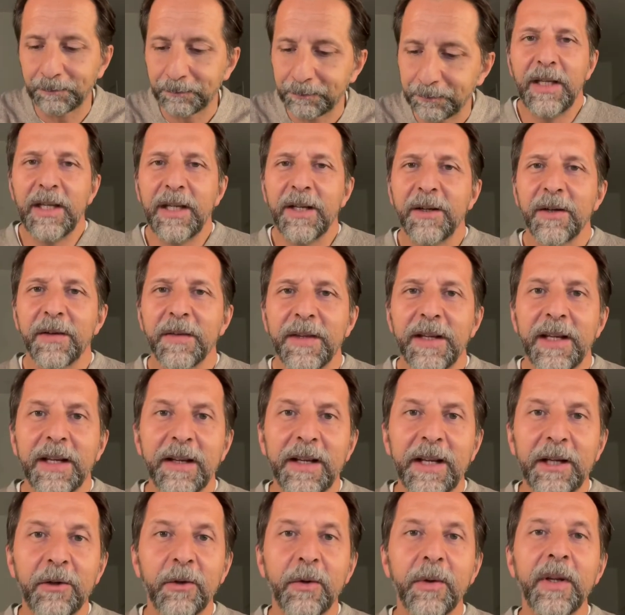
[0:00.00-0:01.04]
Here the
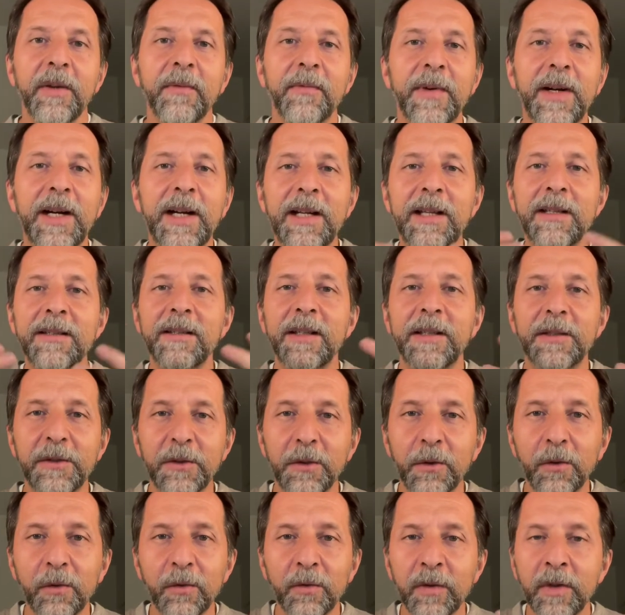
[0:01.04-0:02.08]
allegory finds its
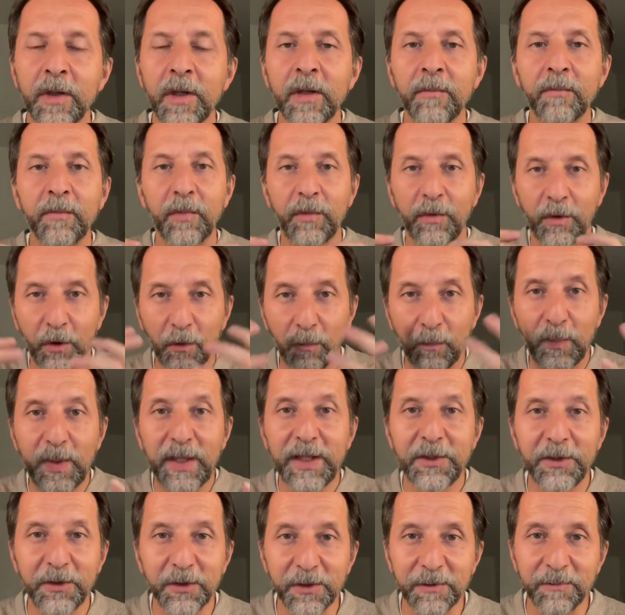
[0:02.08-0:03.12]
own uh,
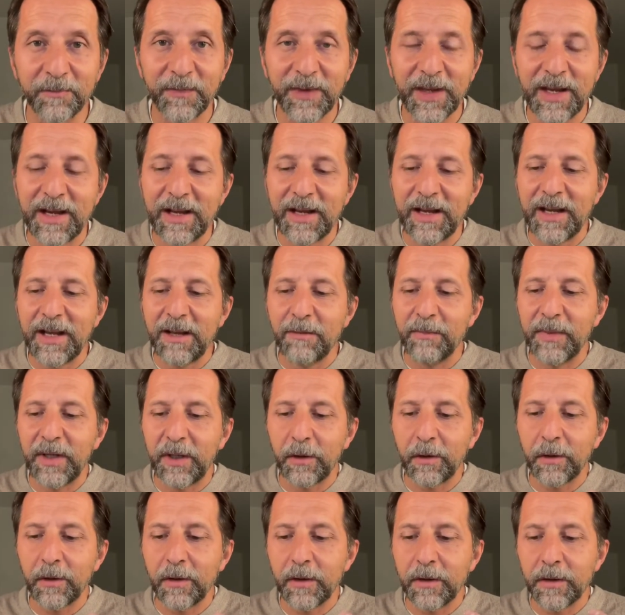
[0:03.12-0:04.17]
completion
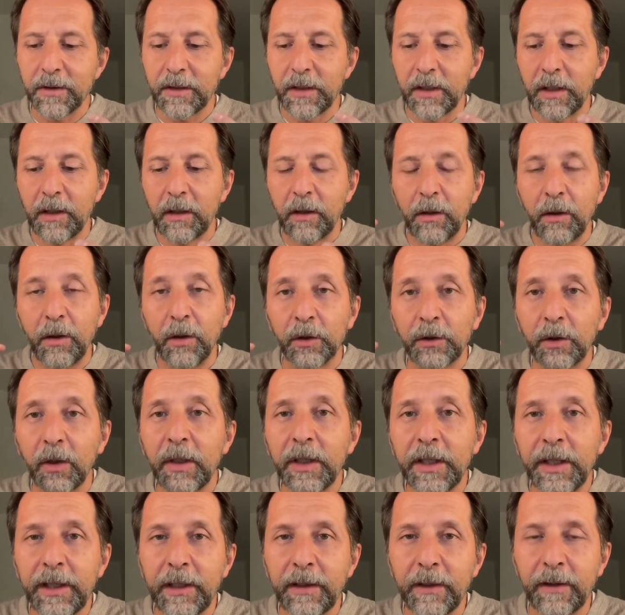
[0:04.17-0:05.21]
because not
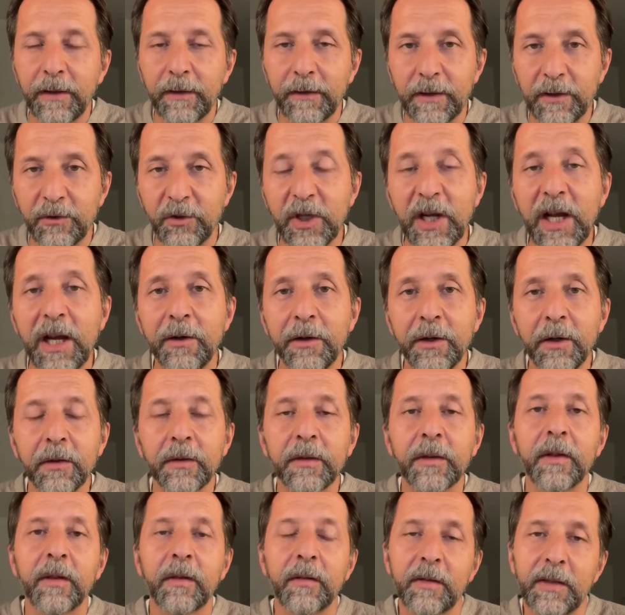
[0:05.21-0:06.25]
only the chariot
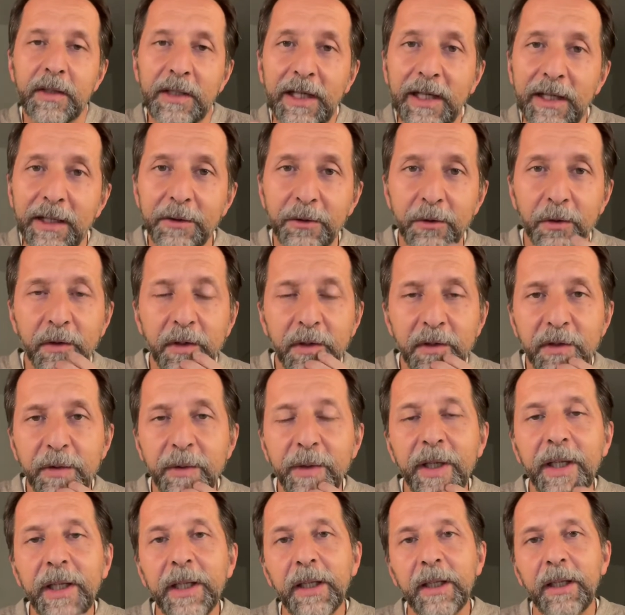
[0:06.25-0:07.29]
tied to the
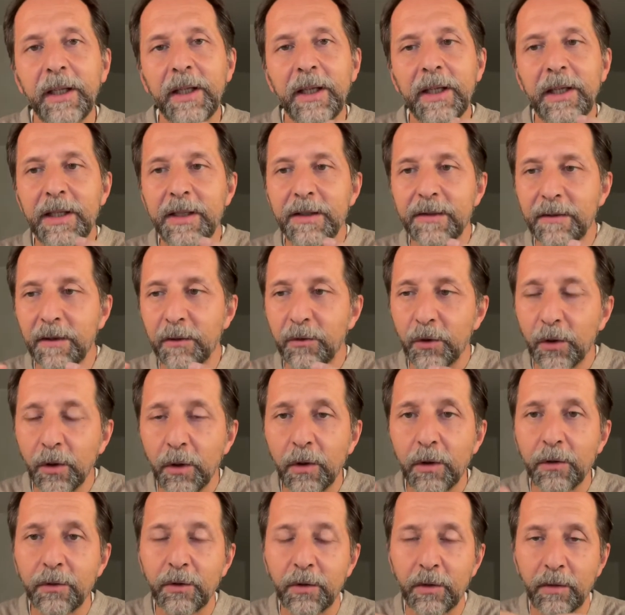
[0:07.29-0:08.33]
tree is the
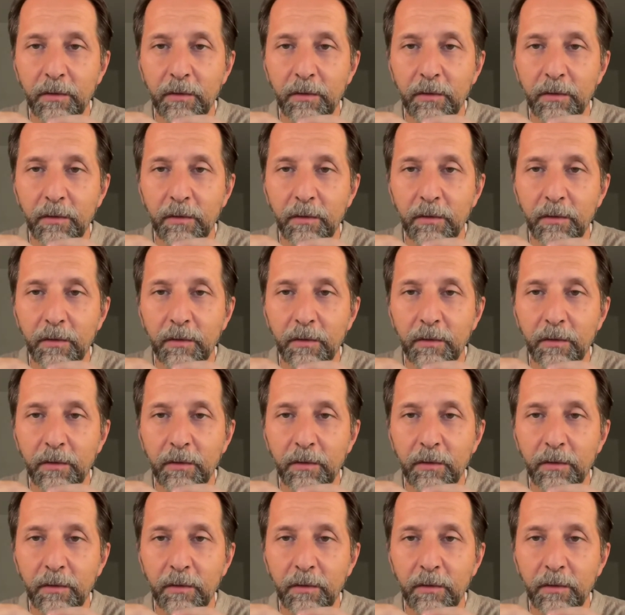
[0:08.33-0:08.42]
church